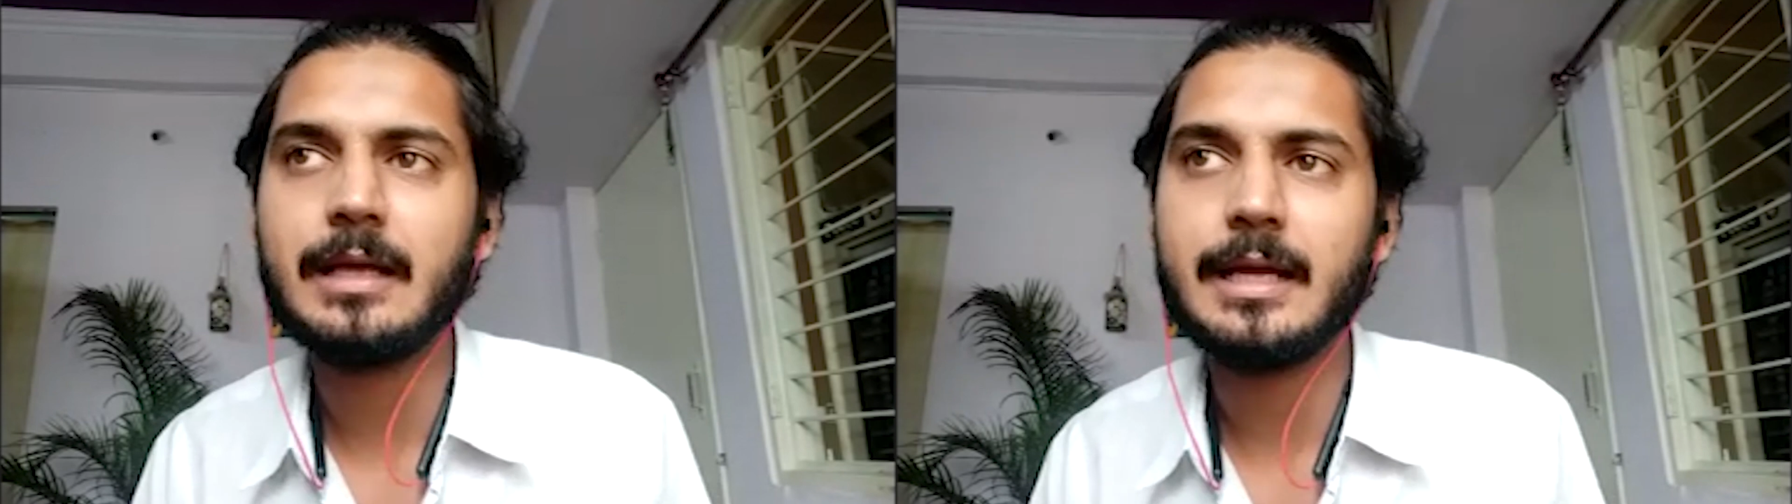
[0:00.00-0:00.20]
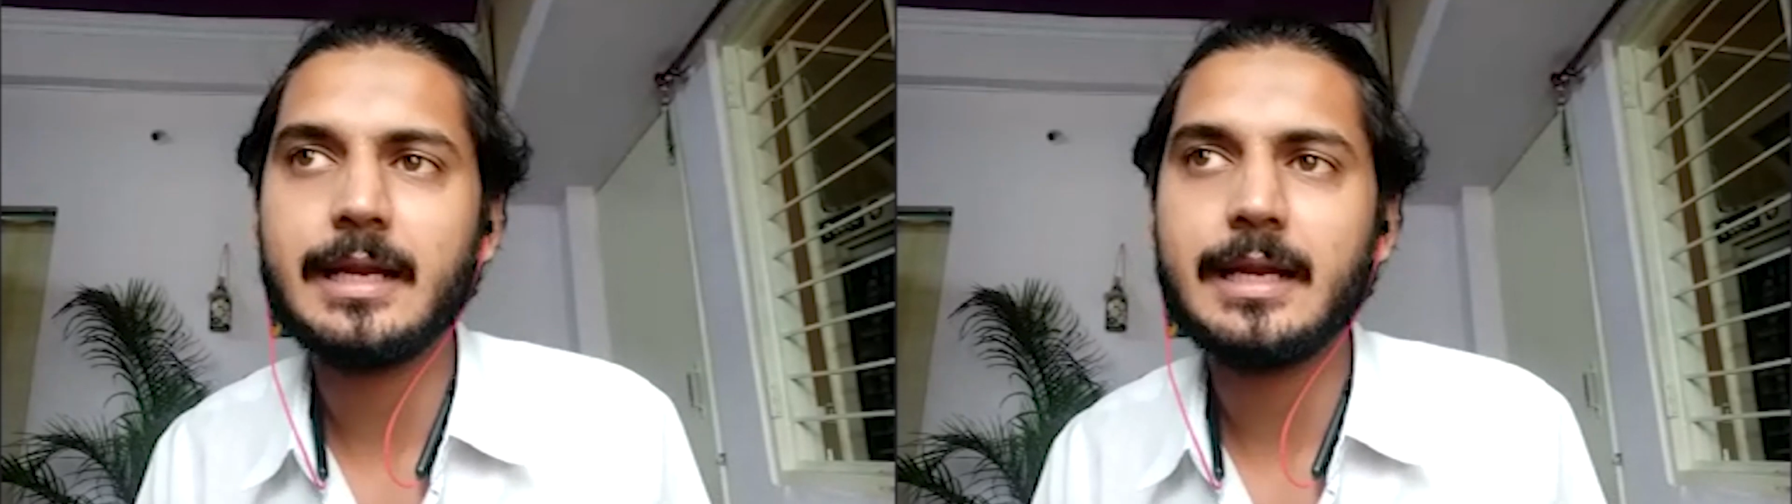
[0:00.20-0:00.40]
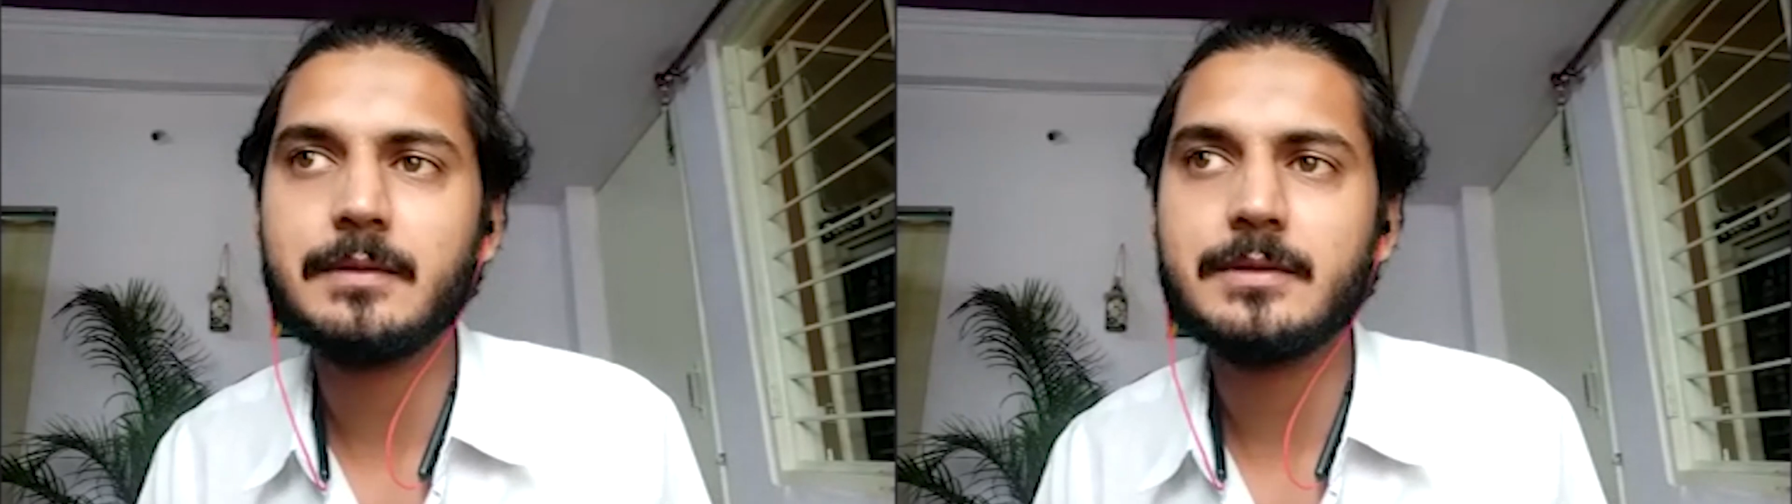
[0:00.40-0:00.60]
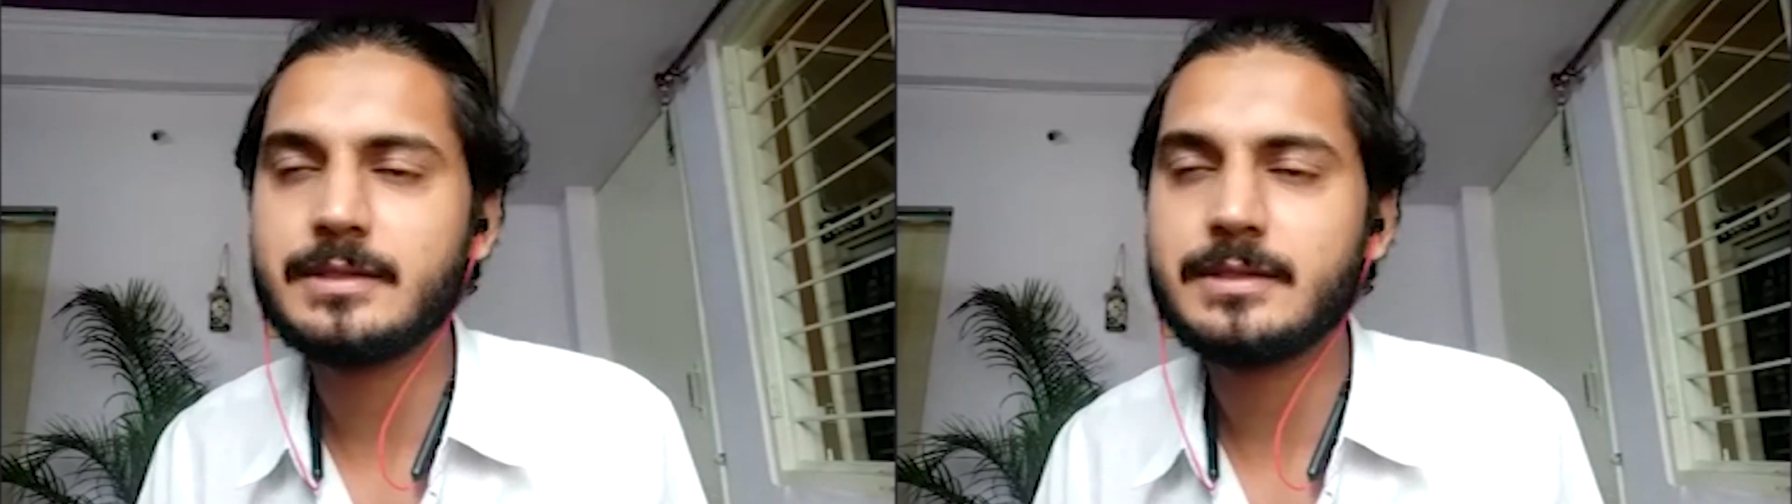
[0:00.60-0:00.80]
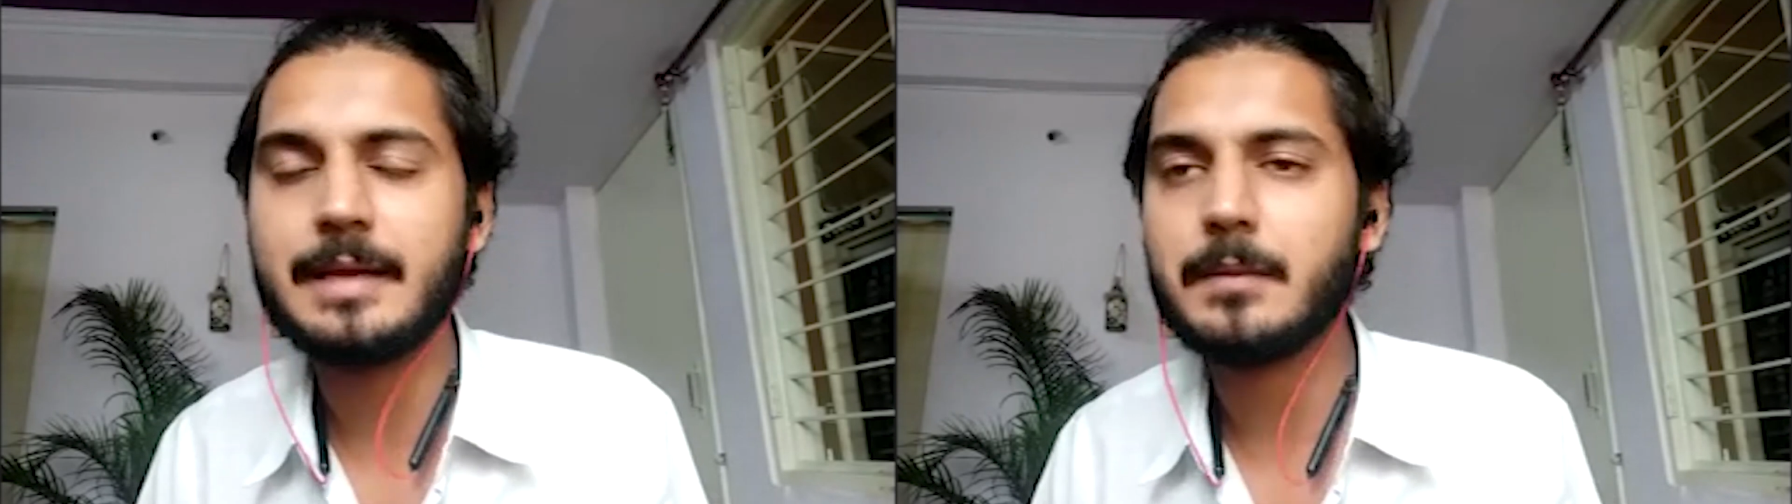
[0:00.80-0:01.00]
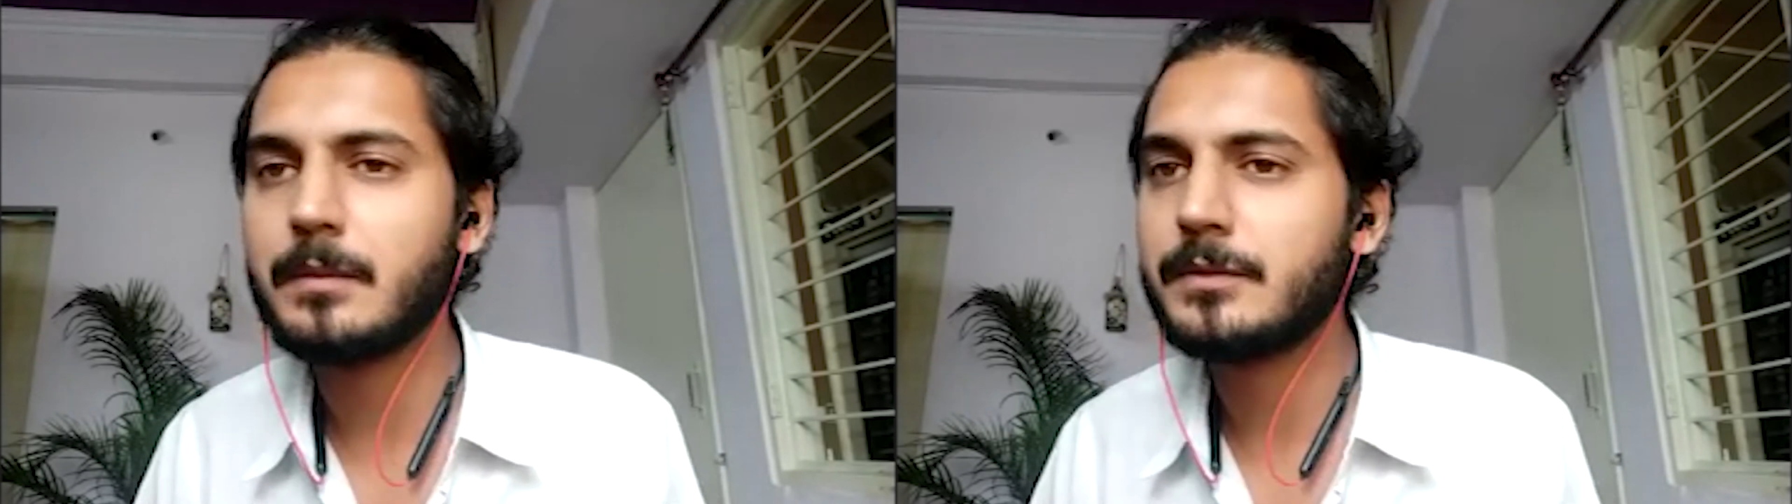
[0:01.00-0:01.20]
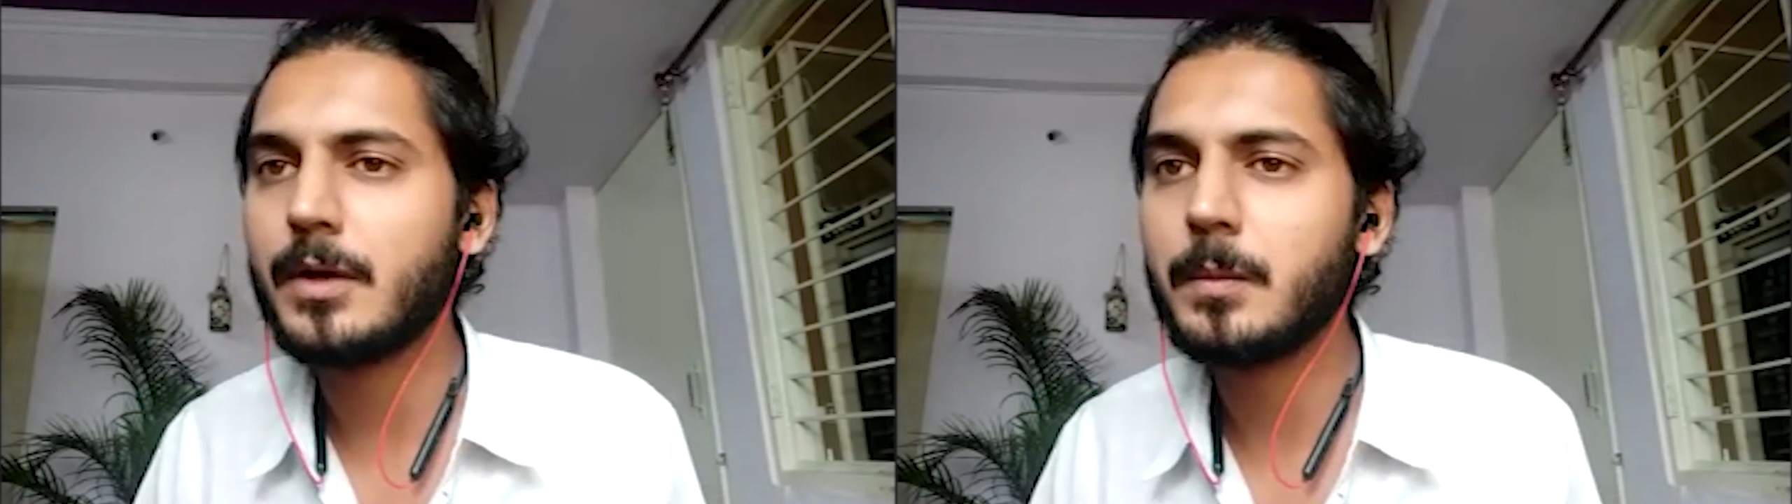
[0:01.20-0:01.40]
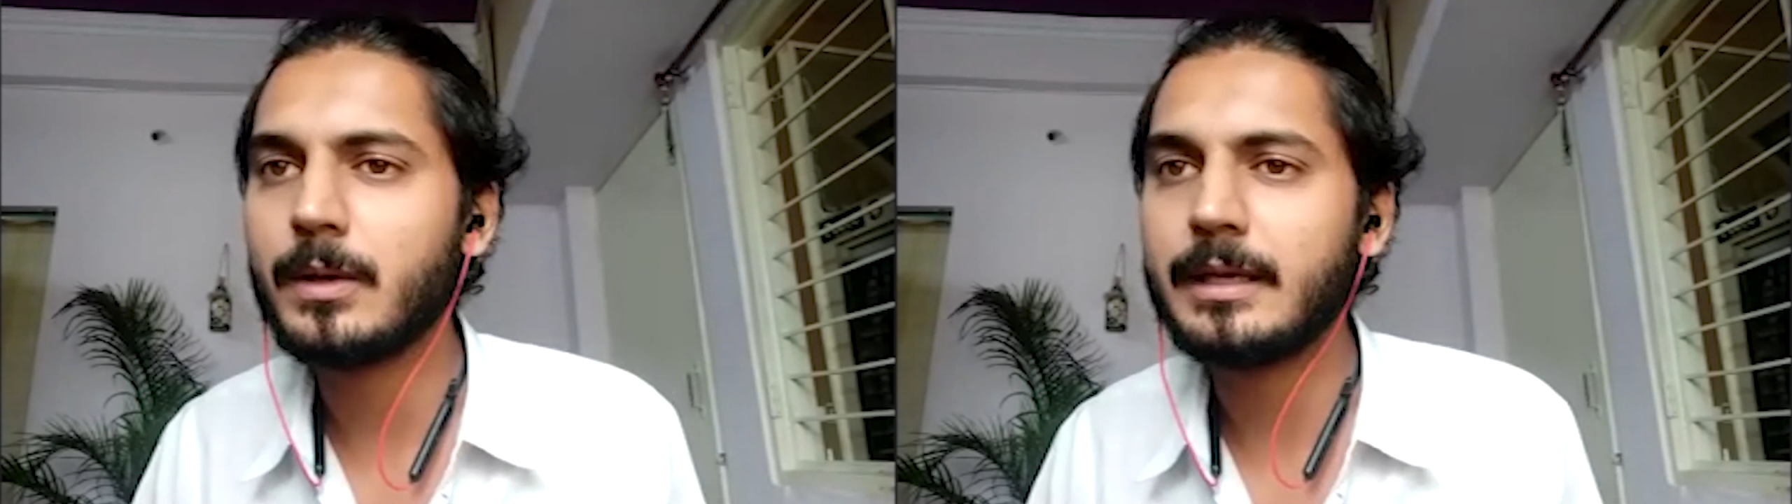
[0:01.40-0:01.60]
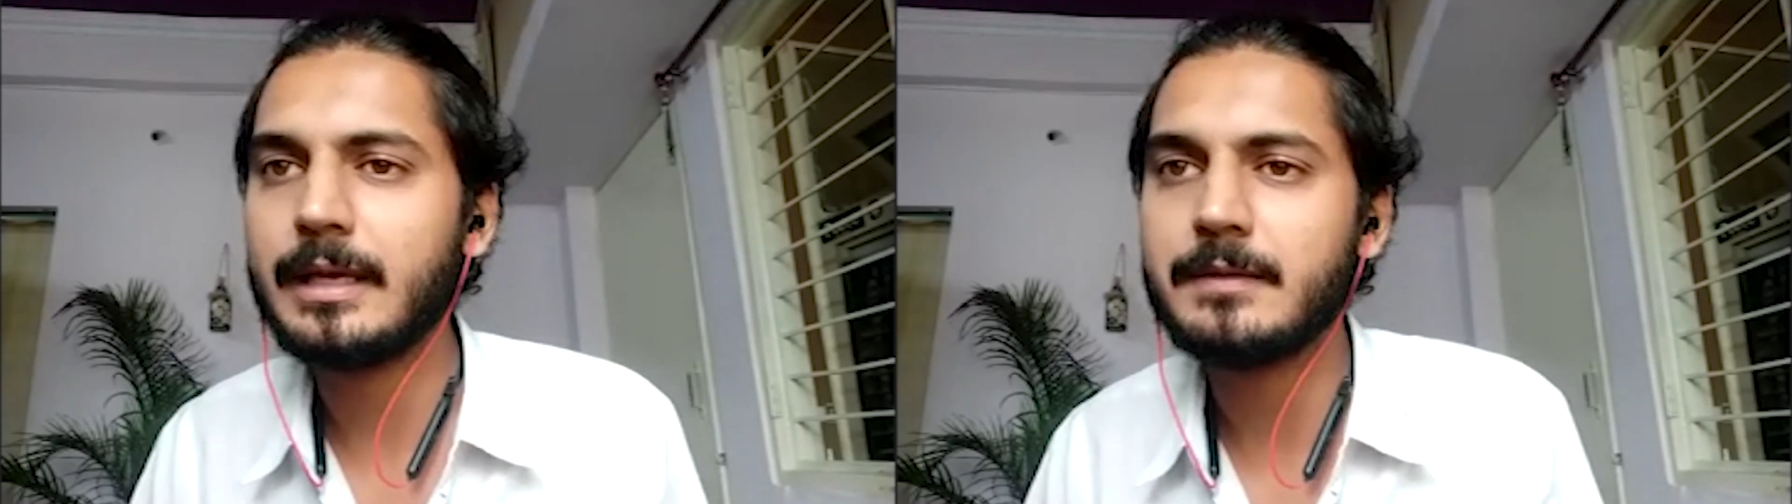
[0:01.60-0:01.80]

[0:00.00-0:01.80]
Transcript: and I was not working.